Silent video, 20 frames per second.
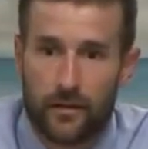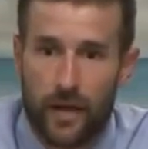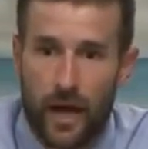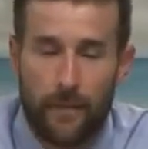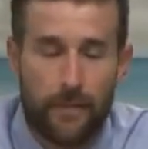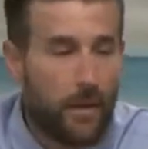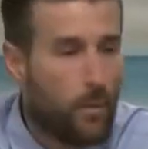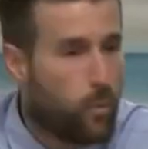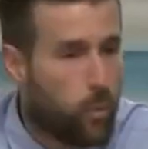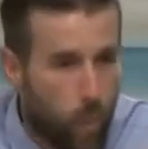
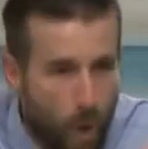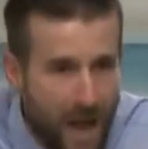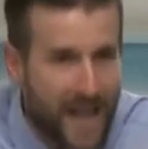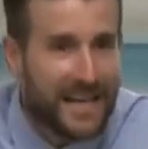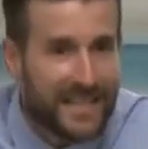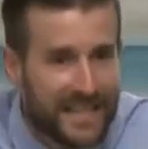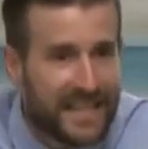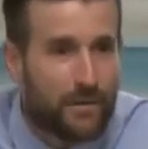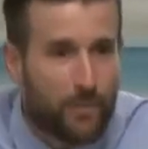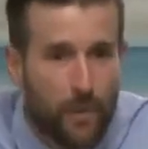I mean, what
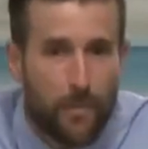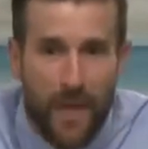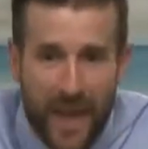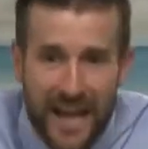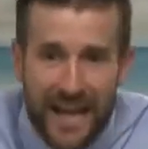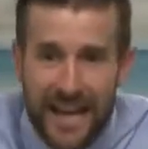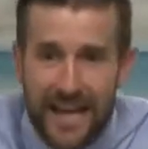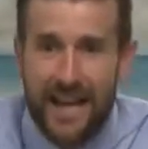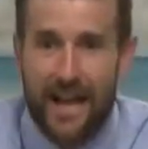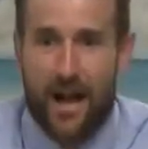is he
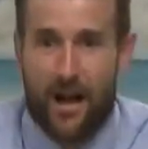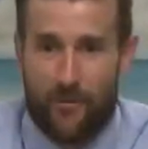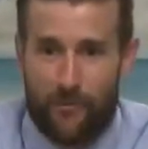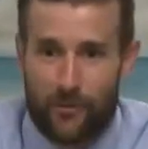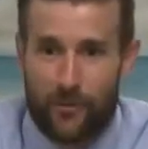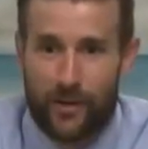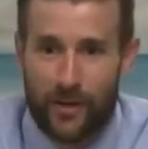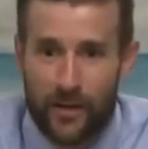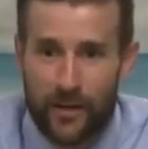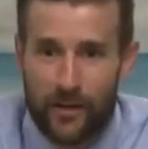repenting
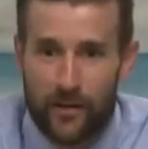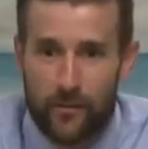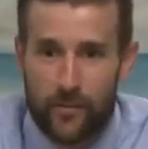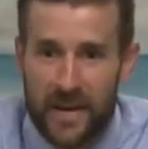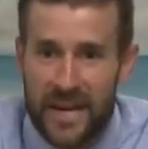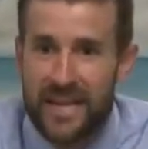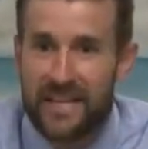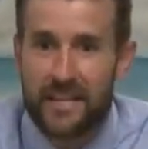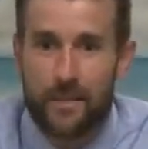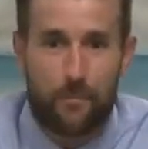of?
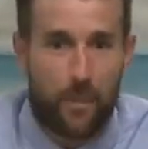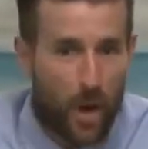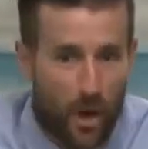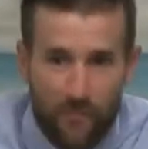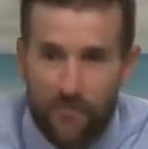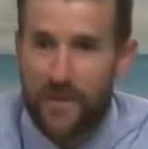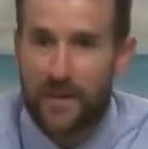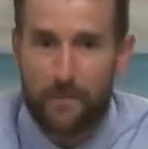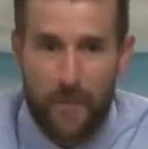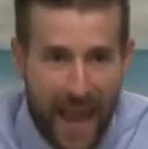Being the
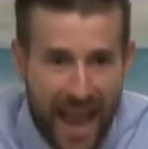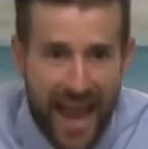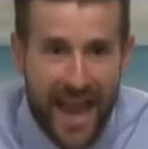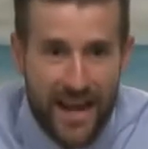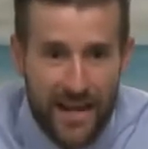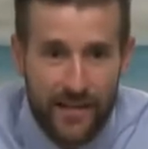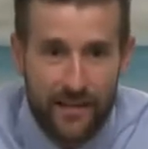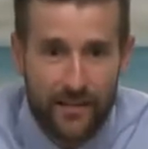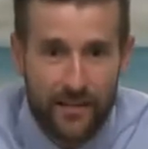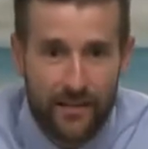perfect
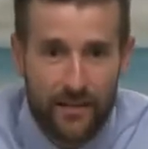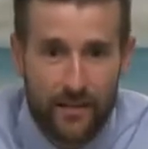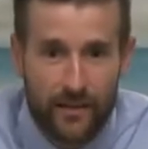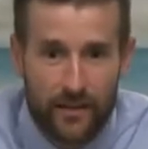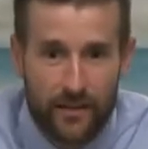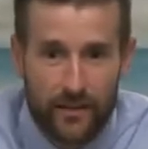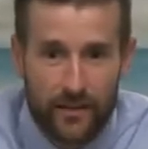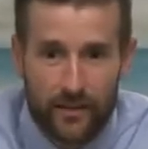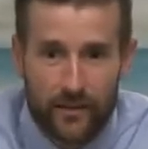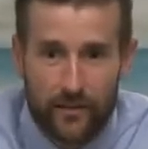man?
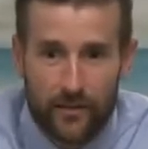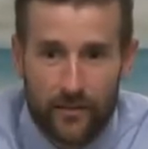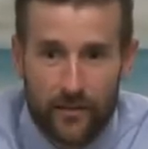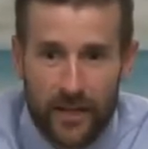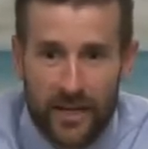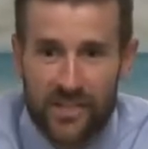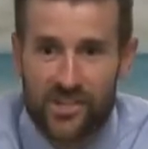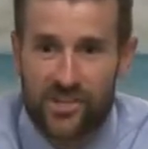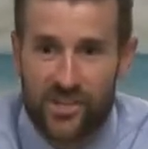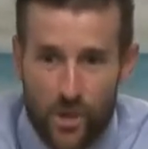
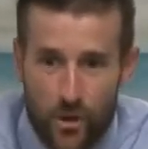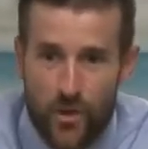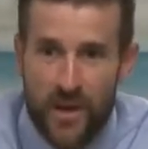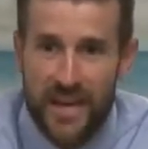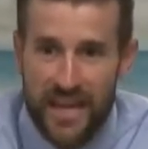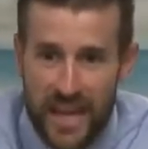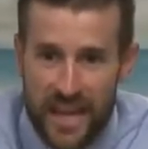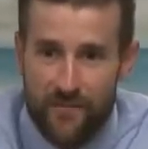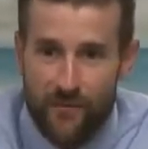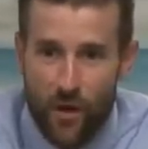
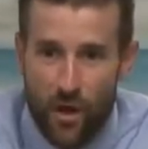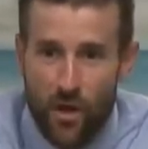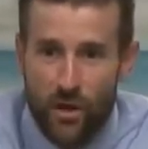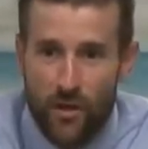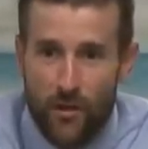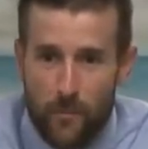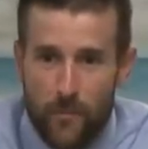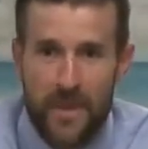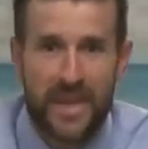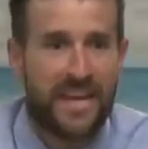Eschewing
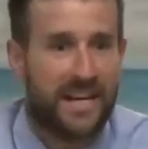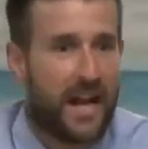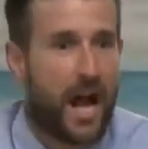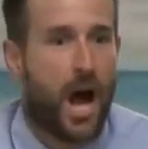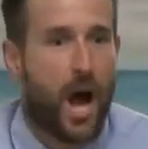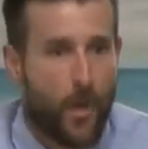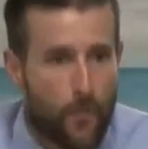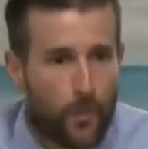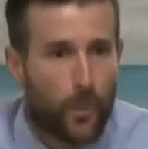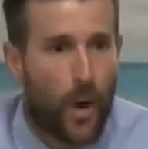evil? Being
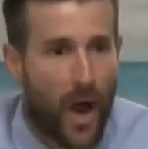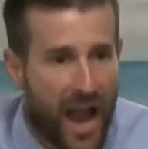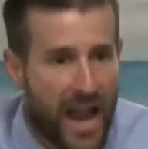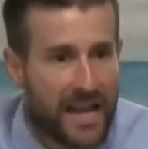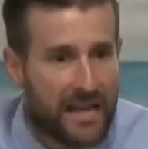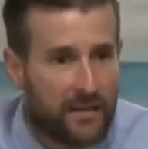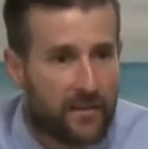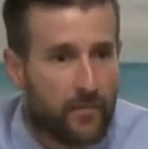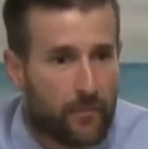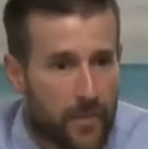
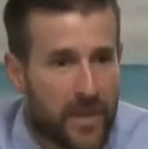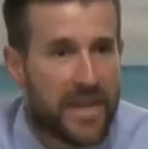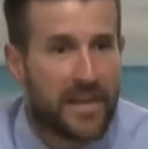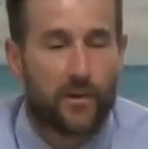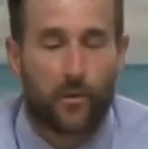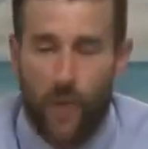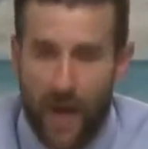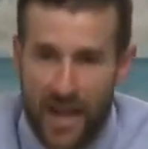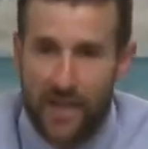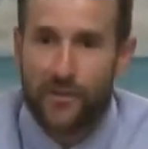upright? Being
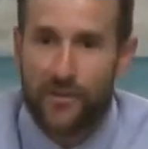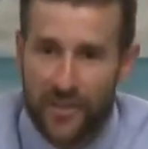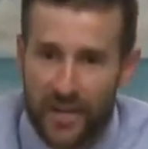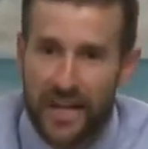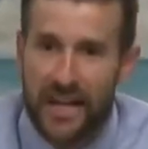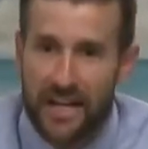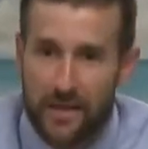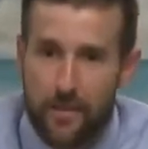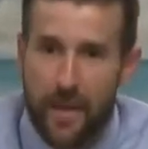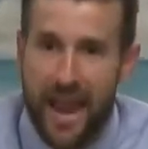greater than
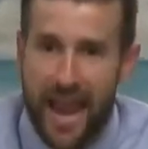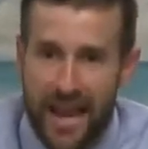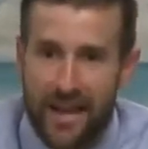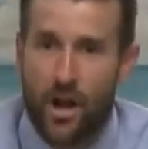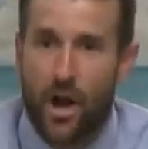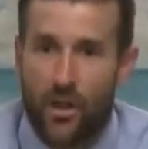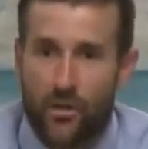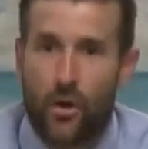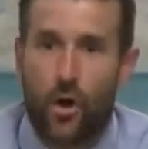any man on